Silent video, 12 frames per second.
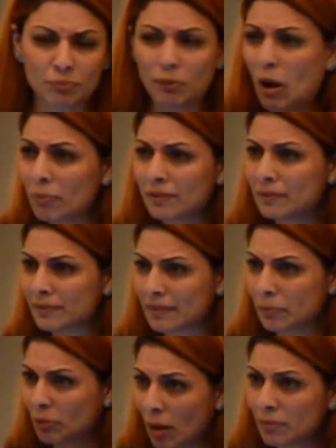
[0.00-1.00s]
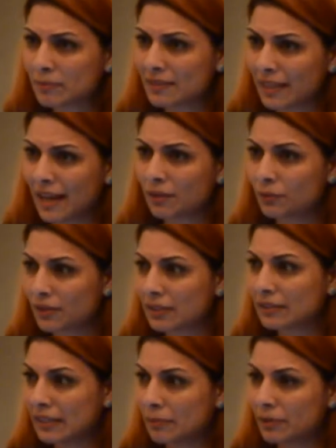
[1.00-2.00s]
the problems they have with
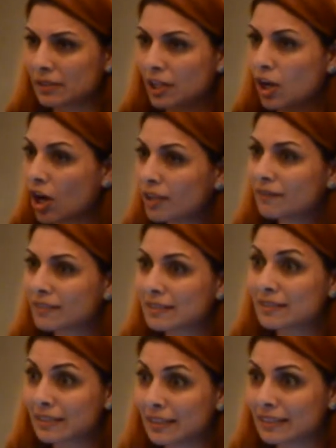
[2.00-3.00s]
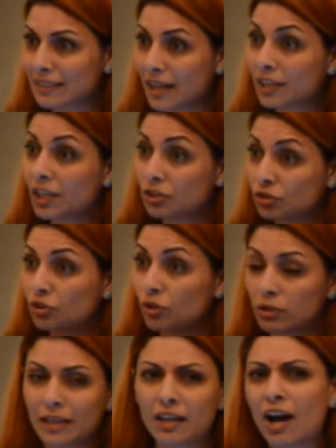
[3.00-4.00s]
their labor, like all of these things I got to know,
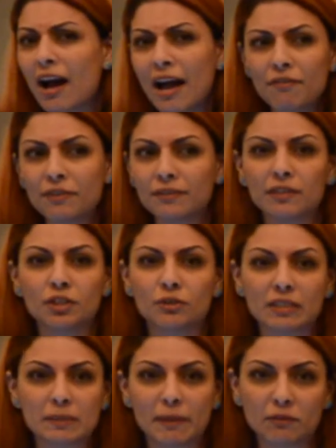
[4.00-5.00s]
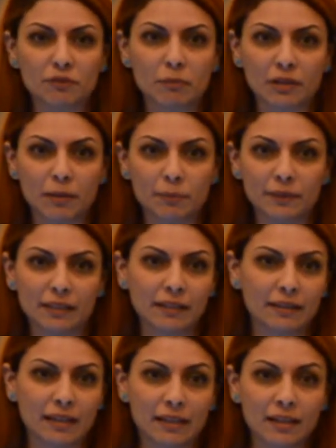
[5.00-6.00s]
like everything you expect from a company
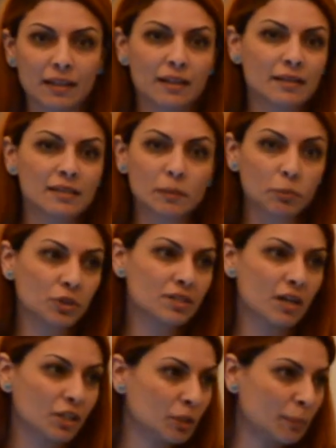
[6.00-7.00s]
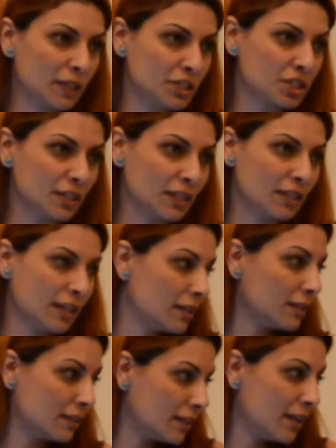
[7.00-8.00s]
that supports occupation
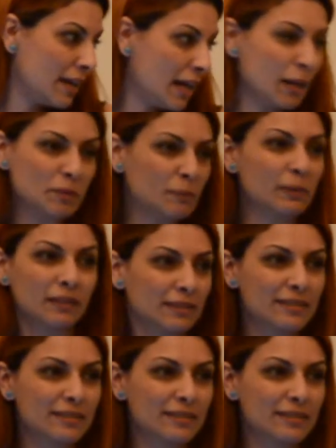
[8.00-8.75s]
and house-built